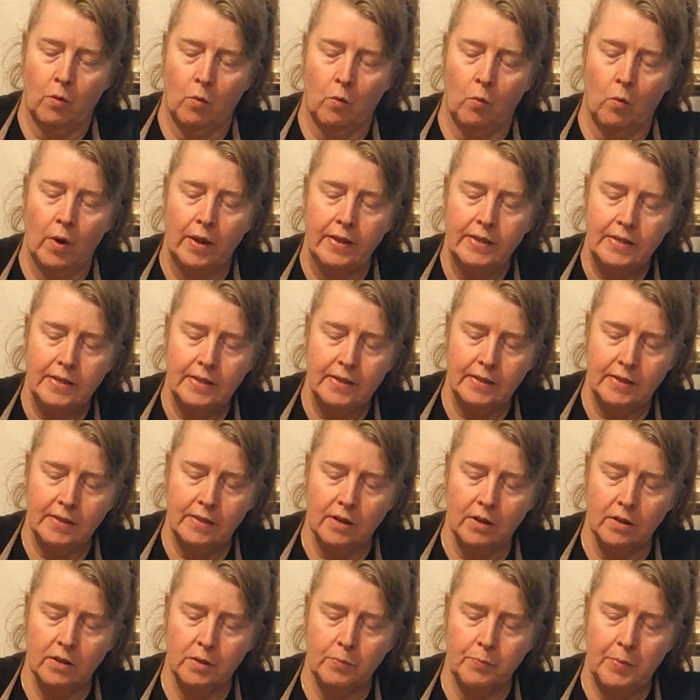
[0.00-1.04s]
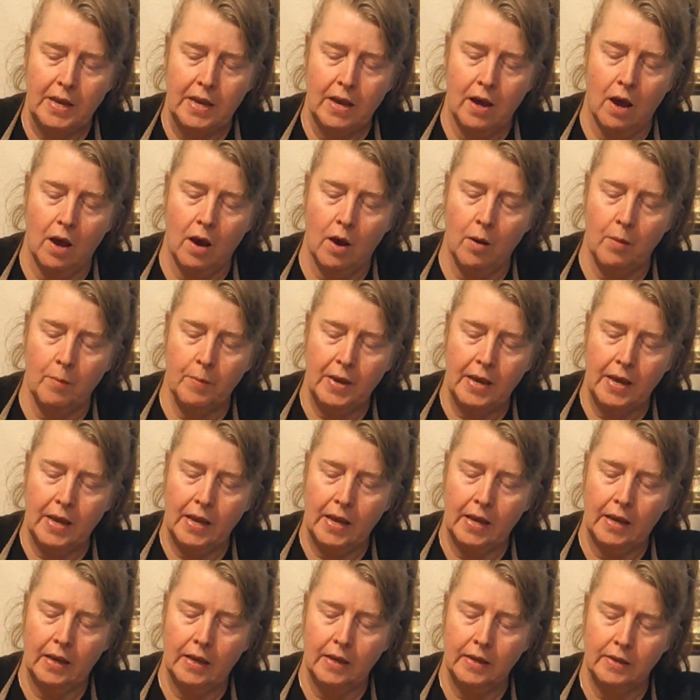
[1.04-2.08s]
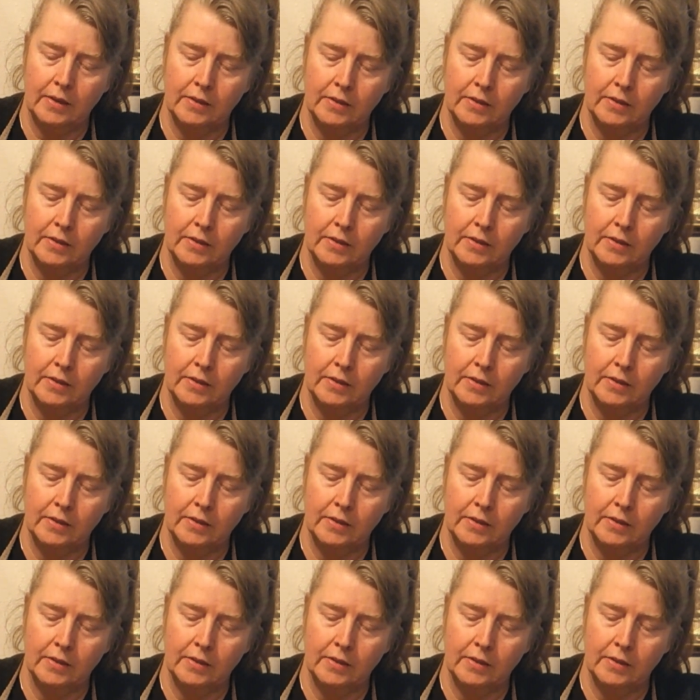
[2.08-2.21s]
once it starts becoming,